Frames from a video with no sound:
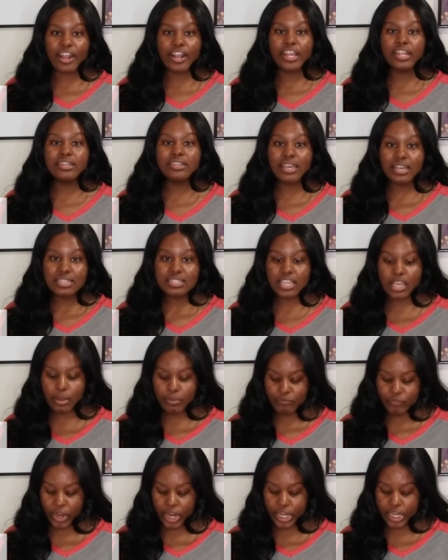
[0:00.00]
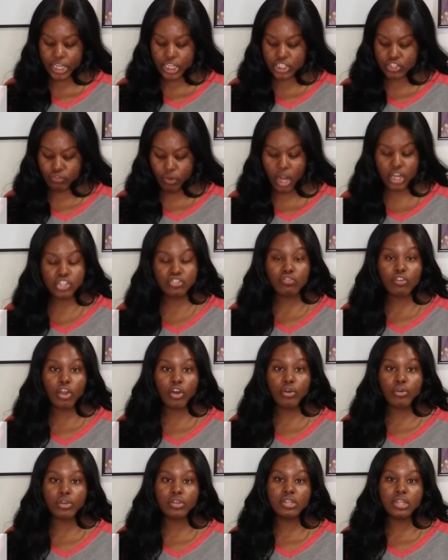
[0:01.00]
It does come furnished. Rogers
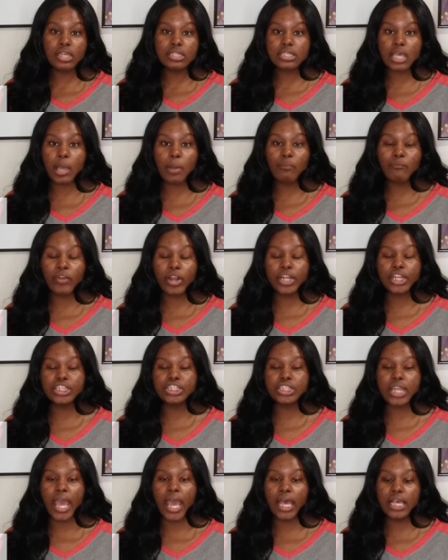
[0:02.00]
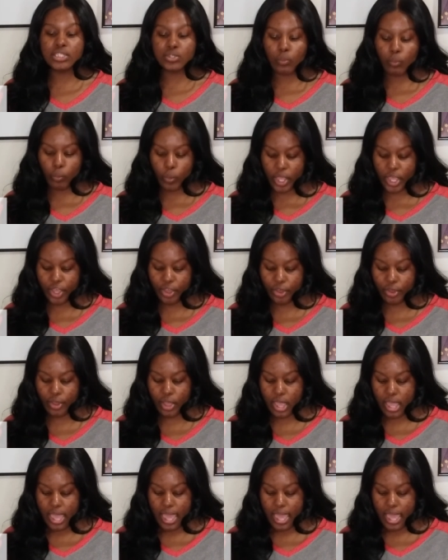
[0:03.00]
Road does come furnished as well.